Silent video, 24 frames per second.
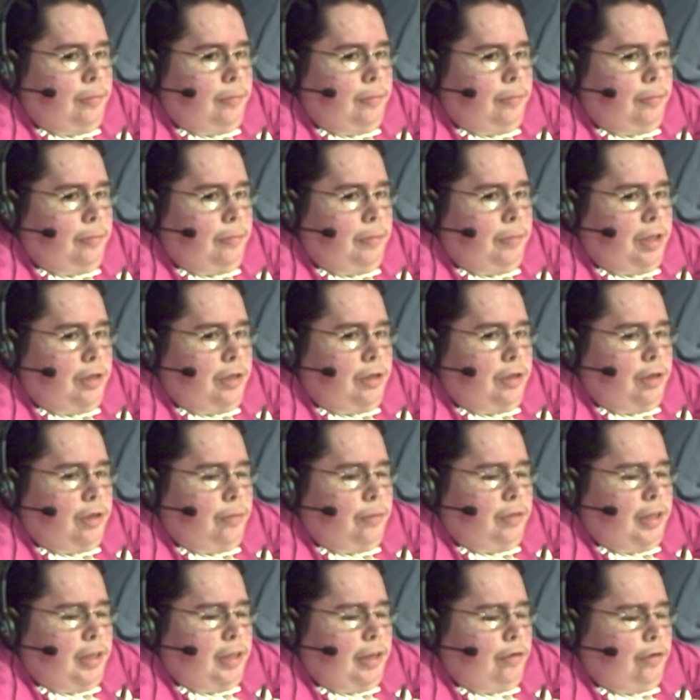Miz comes
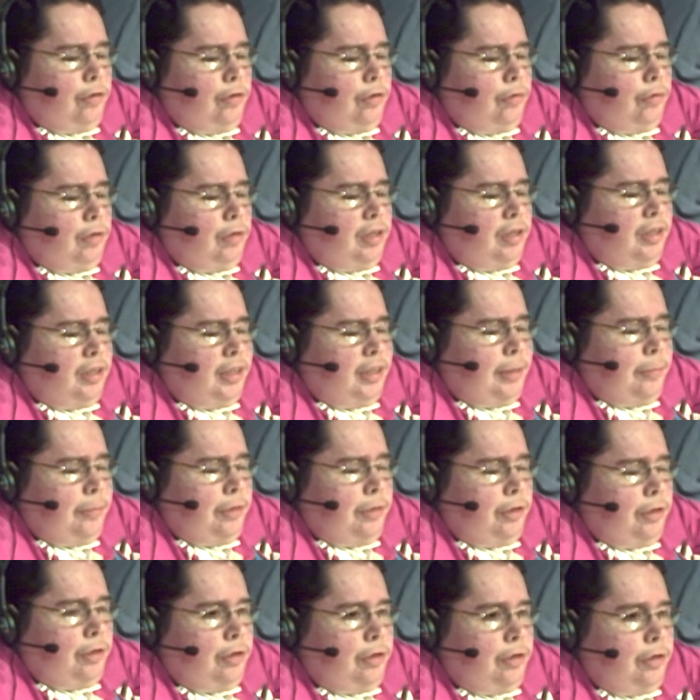out to attempt
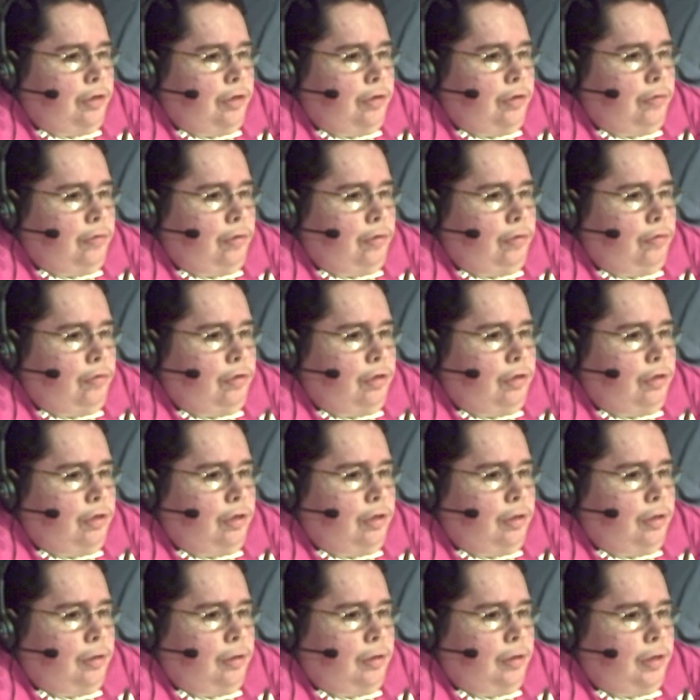to host
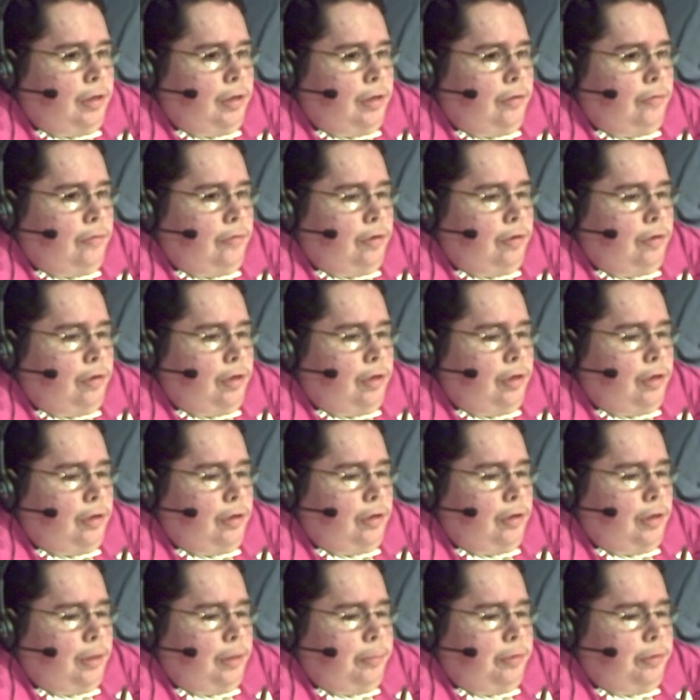a
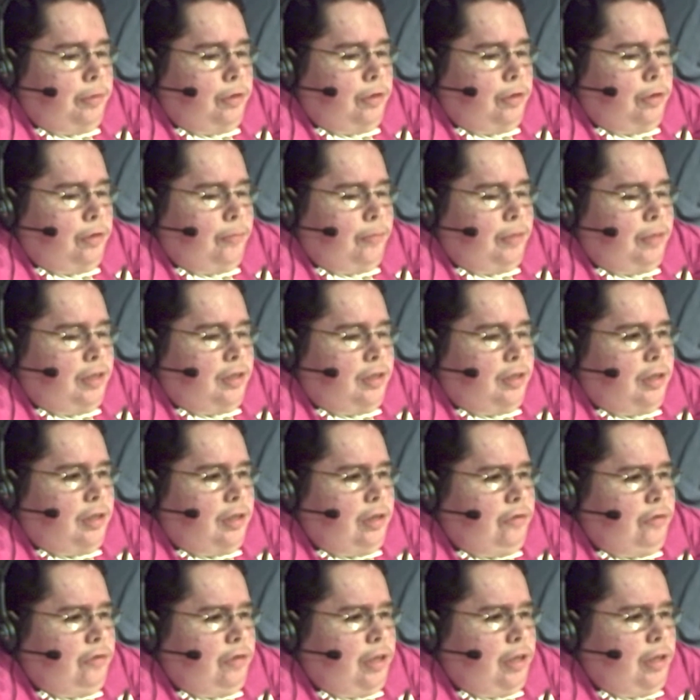episode of Miz
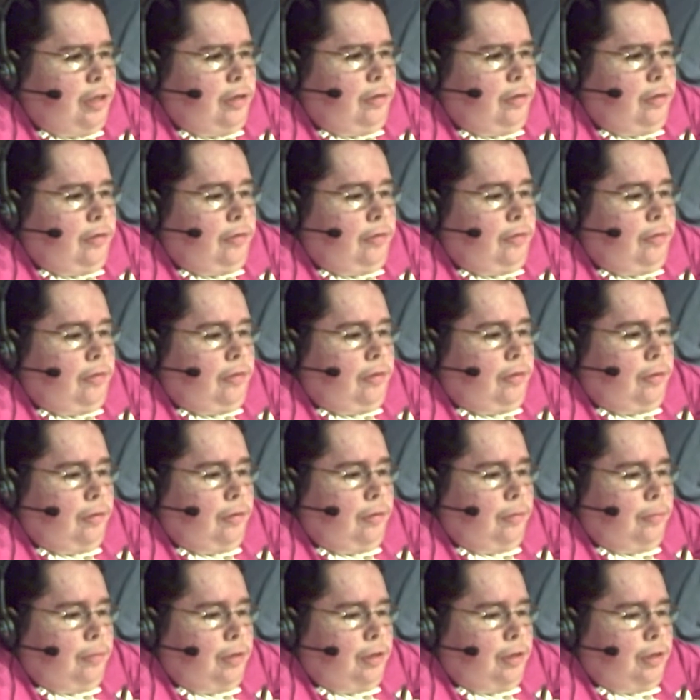TV,
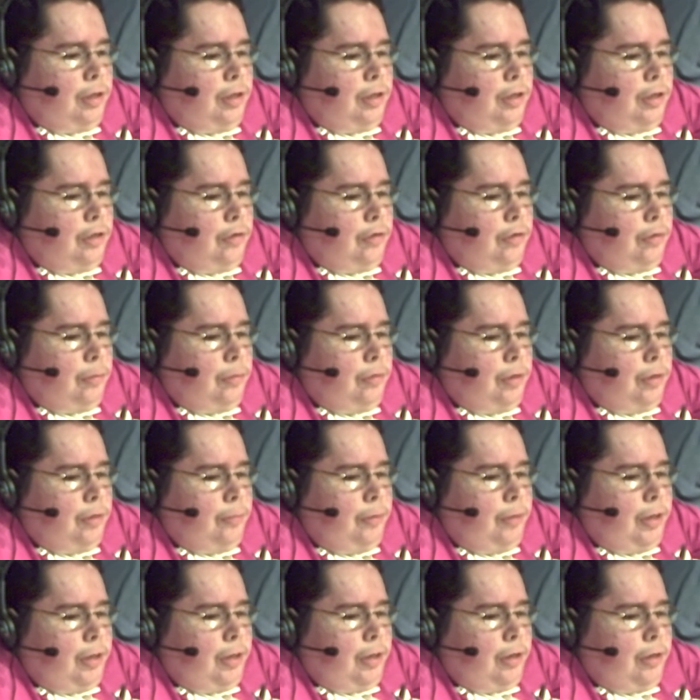but gets interrupted
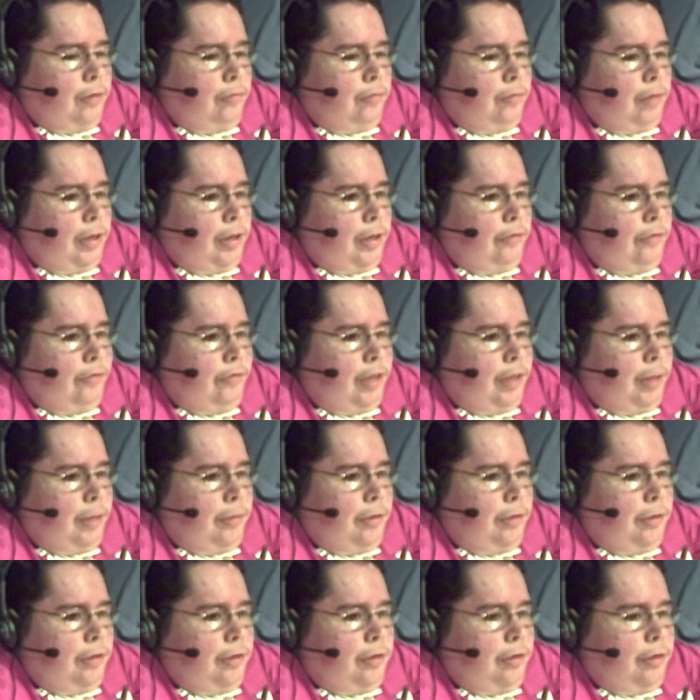by the Wyatt family,
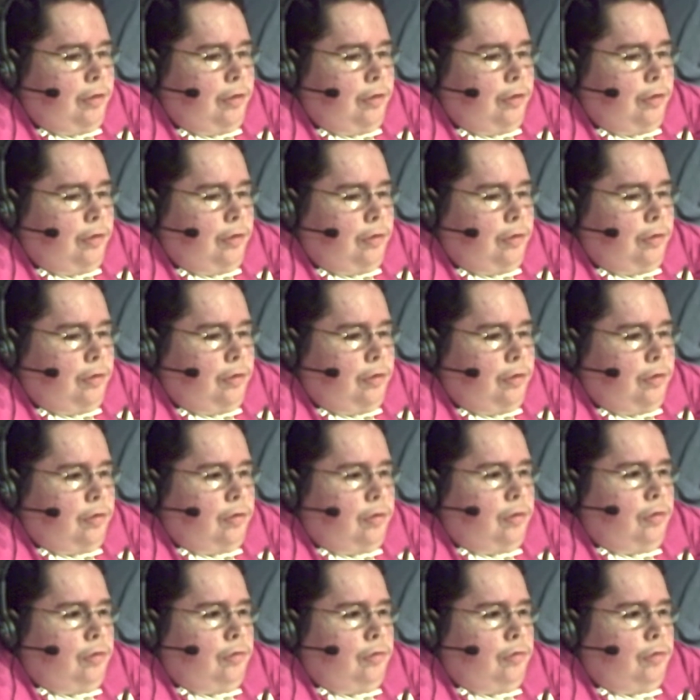
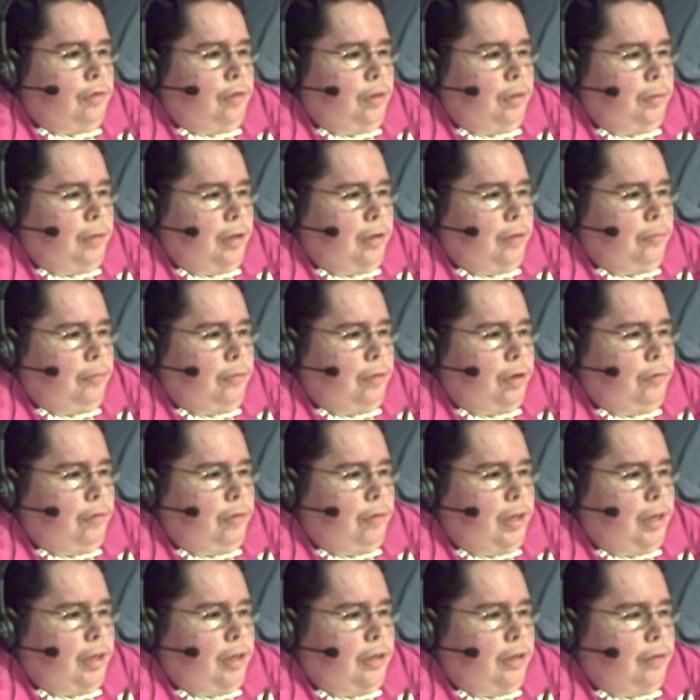who come out. Bray
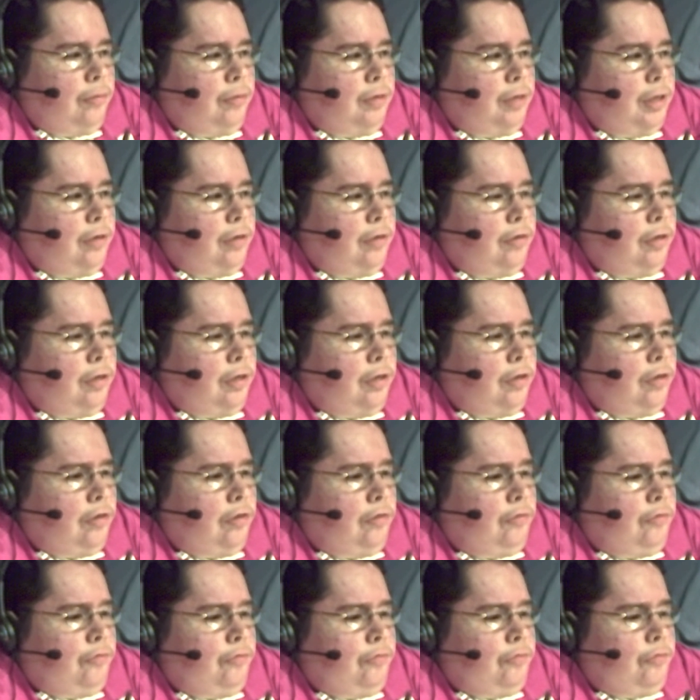Wyatt comes out
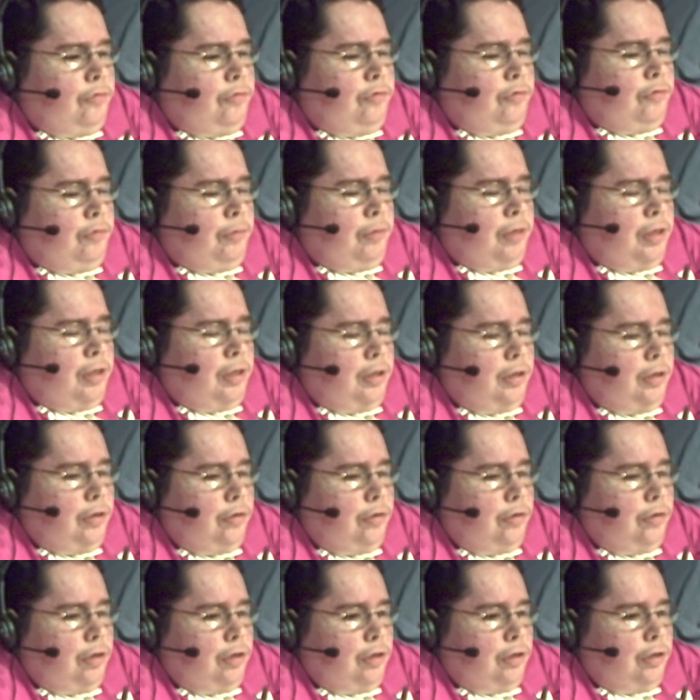from the
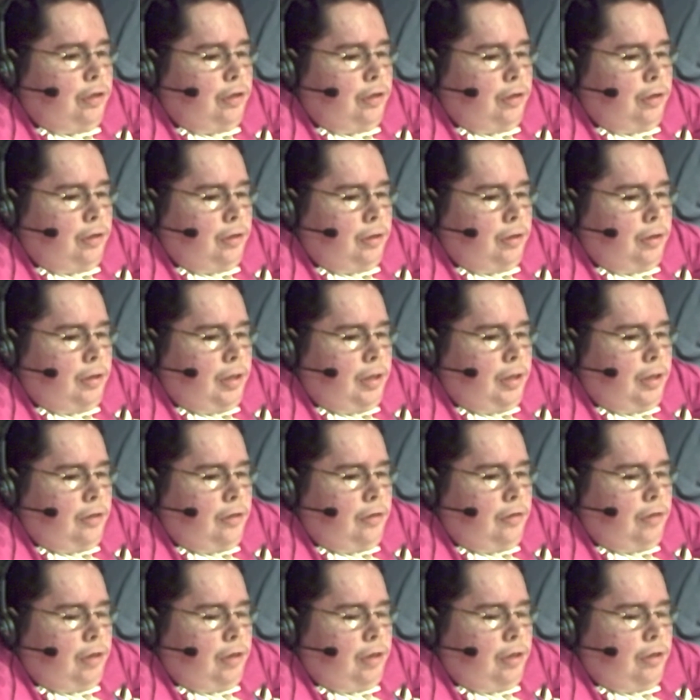entrance as the
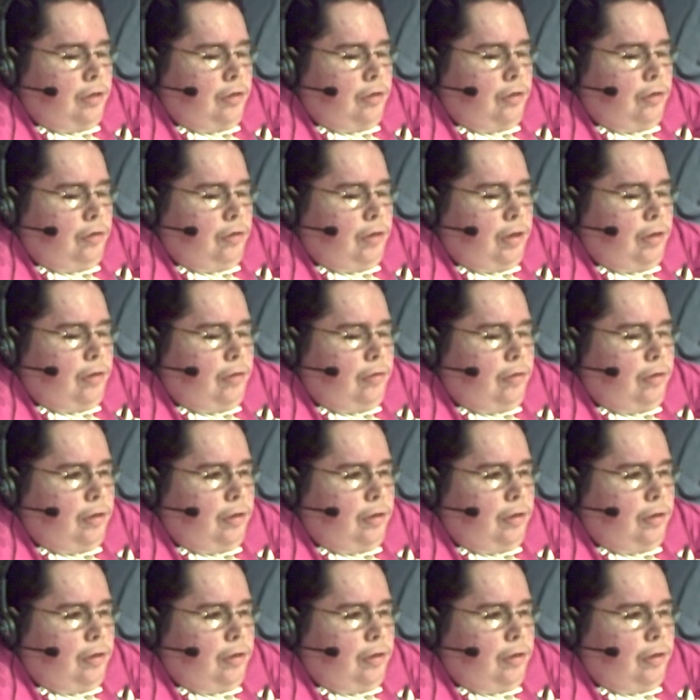lights go out.